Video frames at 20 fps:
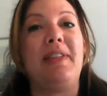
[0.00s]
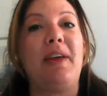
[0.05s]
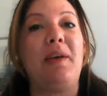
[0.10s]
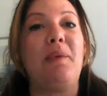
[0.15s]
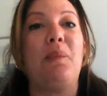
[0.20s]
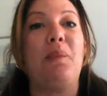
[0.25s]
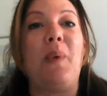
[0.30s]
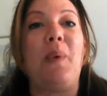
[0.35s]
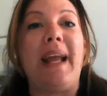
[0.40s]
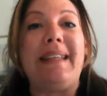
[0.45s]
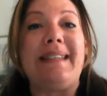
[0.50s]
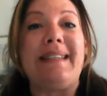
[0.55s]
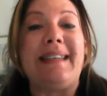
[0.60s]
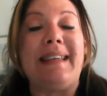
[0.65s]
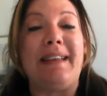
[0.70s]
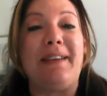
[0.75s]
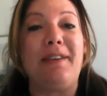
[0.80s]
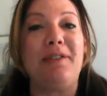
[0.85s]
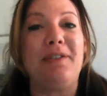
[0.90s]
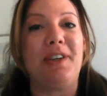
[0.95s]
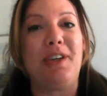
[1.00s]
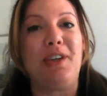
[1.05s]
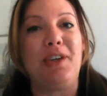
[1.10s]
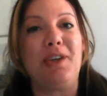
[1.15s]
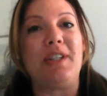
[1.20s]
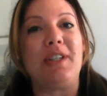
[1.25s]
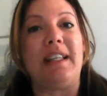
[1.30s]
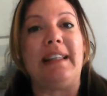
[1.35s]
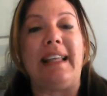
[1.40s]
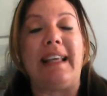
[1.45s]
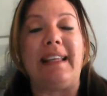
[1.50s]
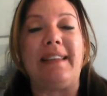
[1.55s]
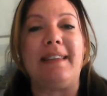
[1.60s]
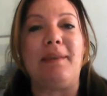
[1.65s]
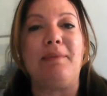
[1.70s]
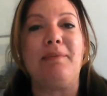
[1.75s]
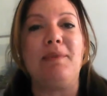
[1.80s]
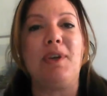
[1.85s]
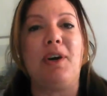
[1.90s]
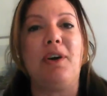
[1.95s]
They're waiting for you to let
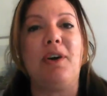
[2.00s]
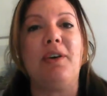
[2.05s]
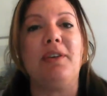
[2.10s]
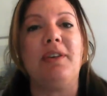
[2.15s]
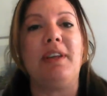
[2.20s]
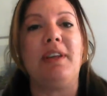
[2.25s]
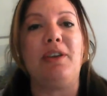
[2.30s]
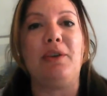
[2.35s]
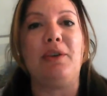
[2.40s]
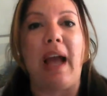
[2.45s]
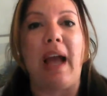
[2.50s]
them know that you